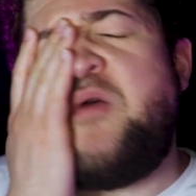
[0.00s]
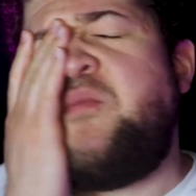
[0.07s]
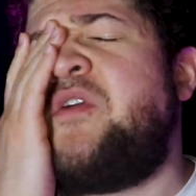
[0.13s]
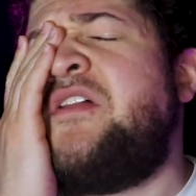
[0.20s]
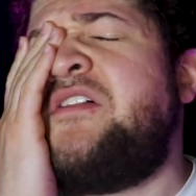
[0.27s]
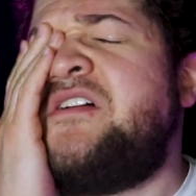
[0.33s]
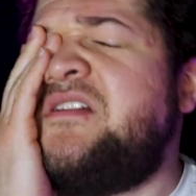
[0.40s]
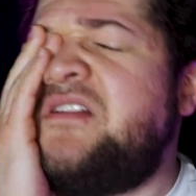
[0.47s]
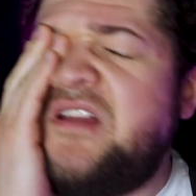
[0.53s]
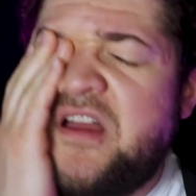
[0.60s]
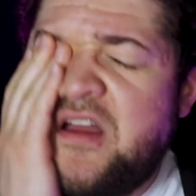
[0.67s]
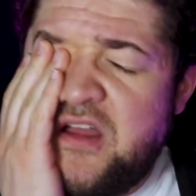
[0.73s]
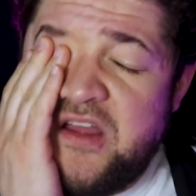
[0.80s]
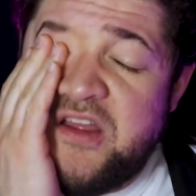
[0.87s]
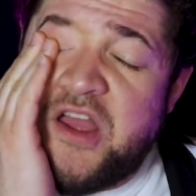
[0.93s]
brother,
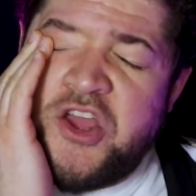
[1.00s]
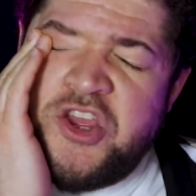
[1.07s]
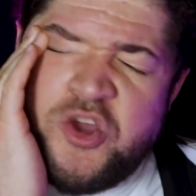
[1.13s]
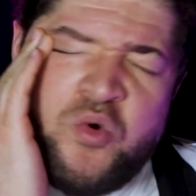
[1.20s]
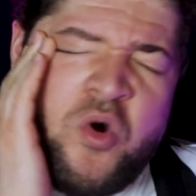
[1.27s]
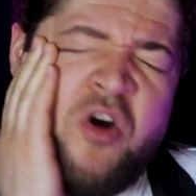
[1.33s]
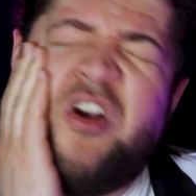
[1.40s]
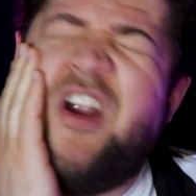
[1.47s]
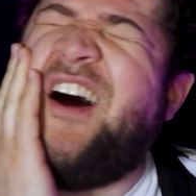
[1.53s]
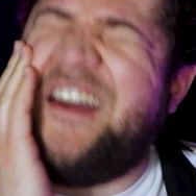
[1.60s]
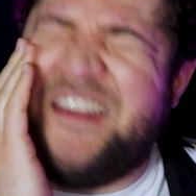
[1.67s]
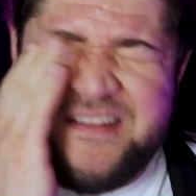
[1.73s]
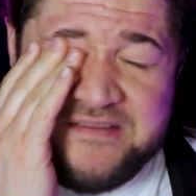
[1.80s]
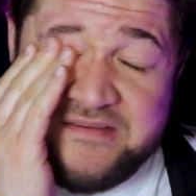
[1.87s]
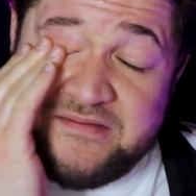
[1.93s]
are you all
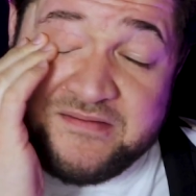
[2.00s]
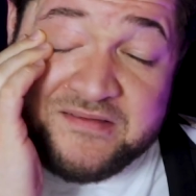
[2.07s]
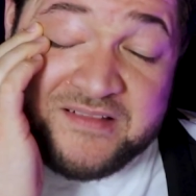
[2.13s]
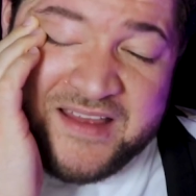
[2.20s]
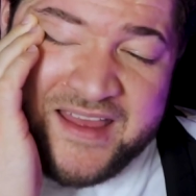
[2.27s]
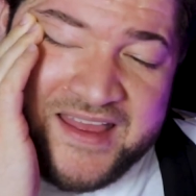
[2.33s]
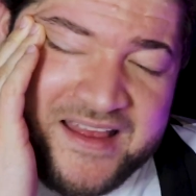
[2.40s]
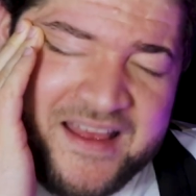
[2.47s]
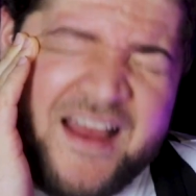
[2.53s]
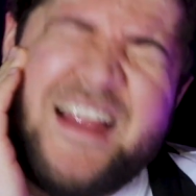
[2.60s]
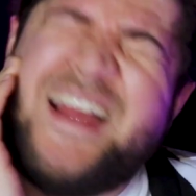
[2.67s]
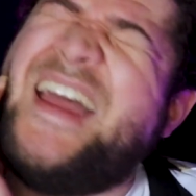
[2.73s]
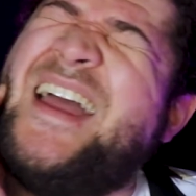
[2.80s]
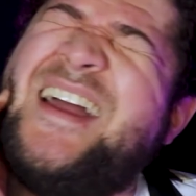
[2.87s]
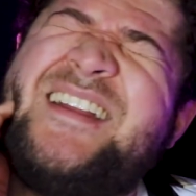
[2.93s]
right?
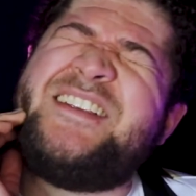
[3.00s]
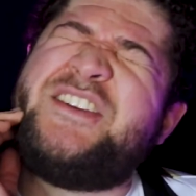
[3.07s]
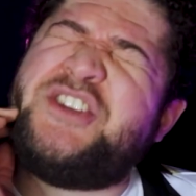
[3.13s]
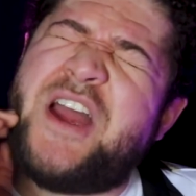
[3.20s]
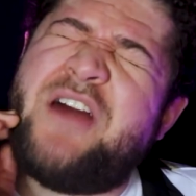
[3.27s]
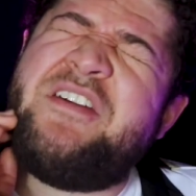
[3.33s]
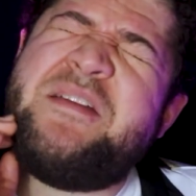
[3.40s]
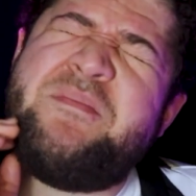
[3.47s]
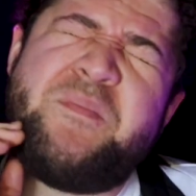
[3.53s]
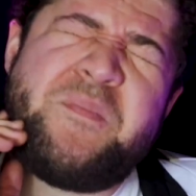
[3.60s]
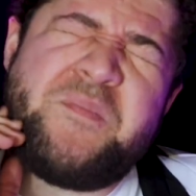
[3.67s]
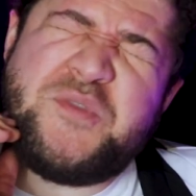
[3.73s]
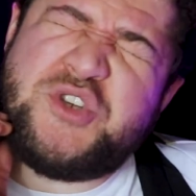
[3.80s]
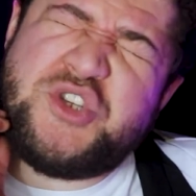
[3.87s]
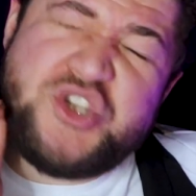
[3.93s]
Cherry
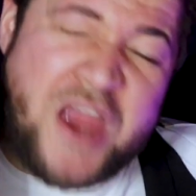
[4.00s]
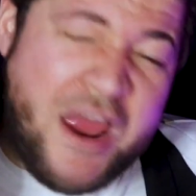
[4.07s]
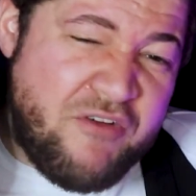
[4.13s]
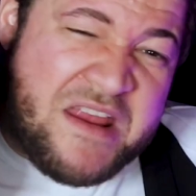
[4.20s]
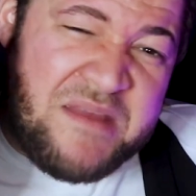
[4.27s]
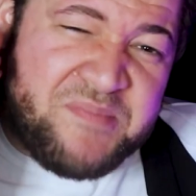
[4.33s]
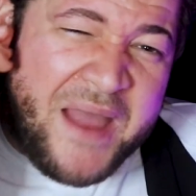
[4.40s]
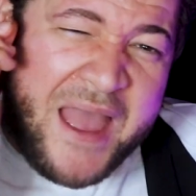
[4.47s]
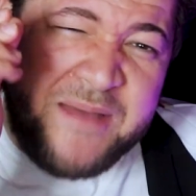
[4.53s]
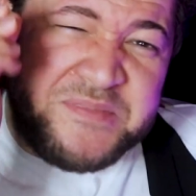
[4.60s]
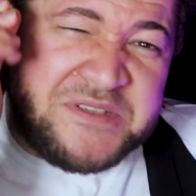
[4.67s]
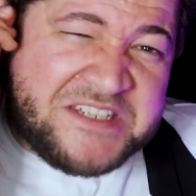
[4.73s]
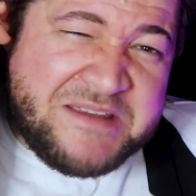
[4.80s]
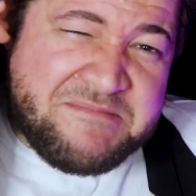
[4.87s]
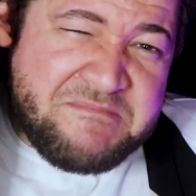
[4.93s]

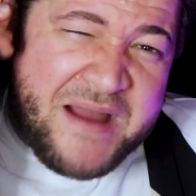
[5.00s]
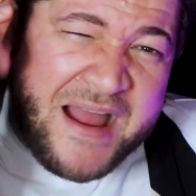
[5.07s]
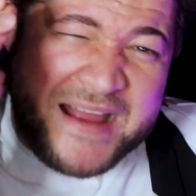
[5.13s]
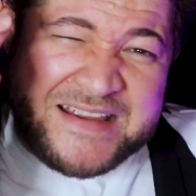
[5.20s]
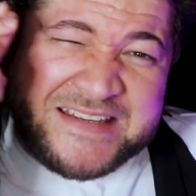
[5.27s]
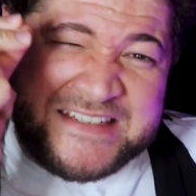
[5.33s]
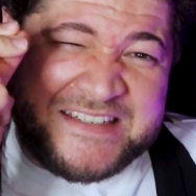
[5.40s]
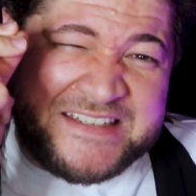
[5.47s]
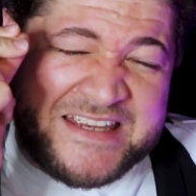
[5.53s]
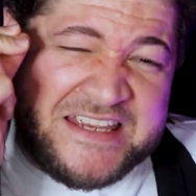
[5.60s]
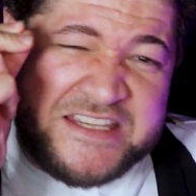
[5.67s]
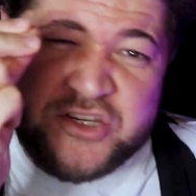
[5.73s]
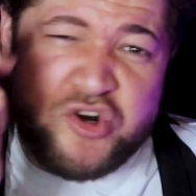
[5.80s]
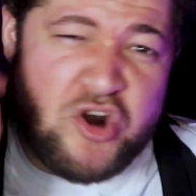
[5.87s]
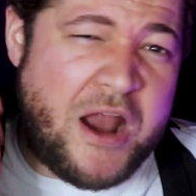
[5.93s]
Pepsi Max
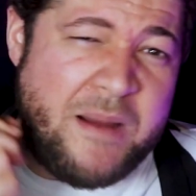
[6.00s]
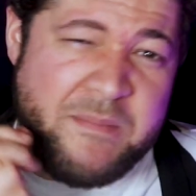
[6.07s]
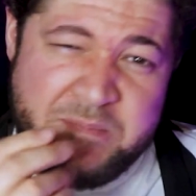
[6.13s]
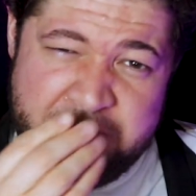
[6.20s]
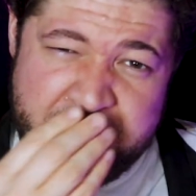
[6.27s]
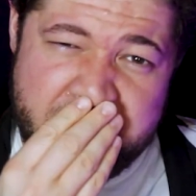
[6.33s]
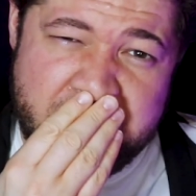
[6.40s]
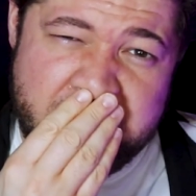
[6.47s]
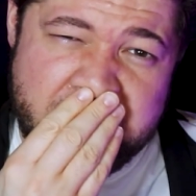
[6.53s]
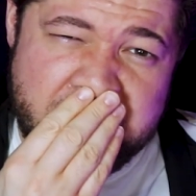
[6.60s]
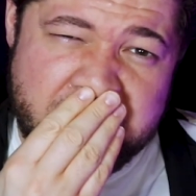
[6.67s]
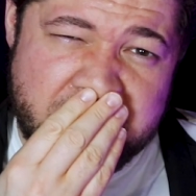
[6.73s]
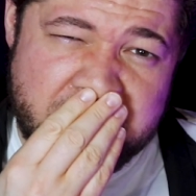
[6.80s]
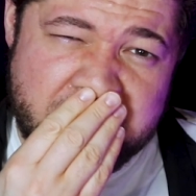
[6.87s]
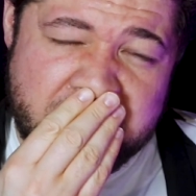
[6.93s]
is crap.
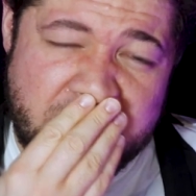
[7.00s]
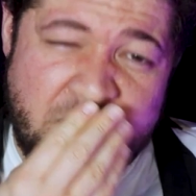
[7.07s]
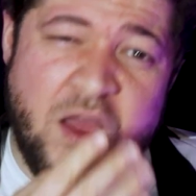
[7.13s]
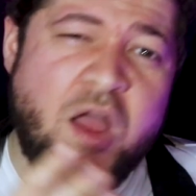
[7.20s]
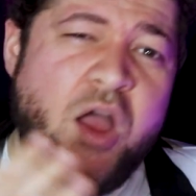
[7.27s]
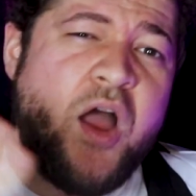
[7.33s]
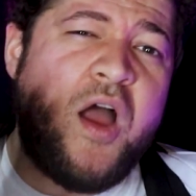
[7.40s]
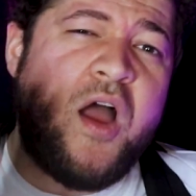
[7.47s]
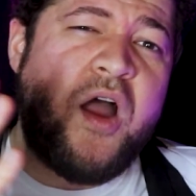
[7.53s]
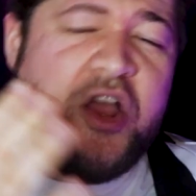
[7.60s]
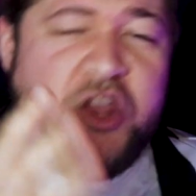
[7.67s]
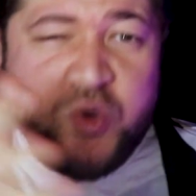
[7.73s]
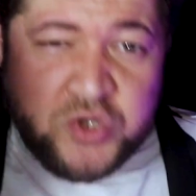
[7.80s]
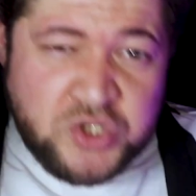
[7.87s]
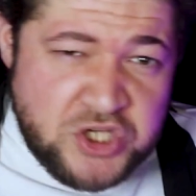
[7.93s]
Are
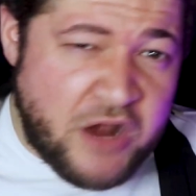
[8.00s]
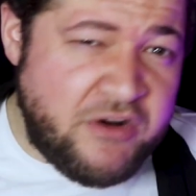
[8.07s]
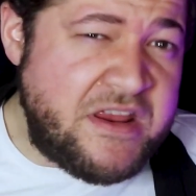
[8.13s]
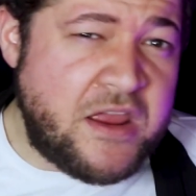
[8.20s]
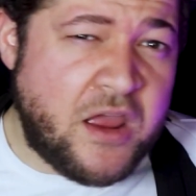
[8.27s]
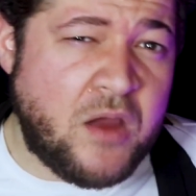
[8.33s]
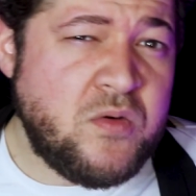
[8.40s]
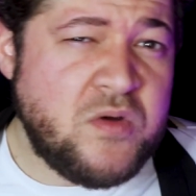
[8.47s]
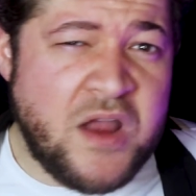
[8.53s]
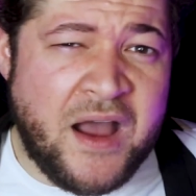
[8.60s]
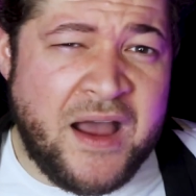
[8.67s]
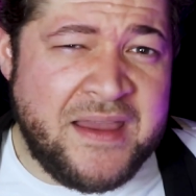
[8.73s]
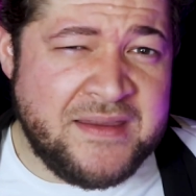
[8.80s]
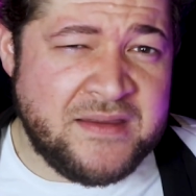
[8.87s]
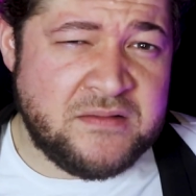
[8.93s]
you a Cherry Coke
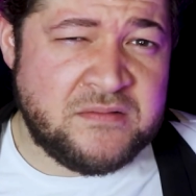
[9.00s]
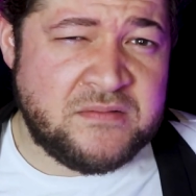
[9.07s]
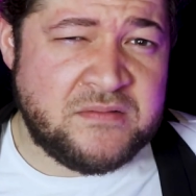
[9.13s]
guy?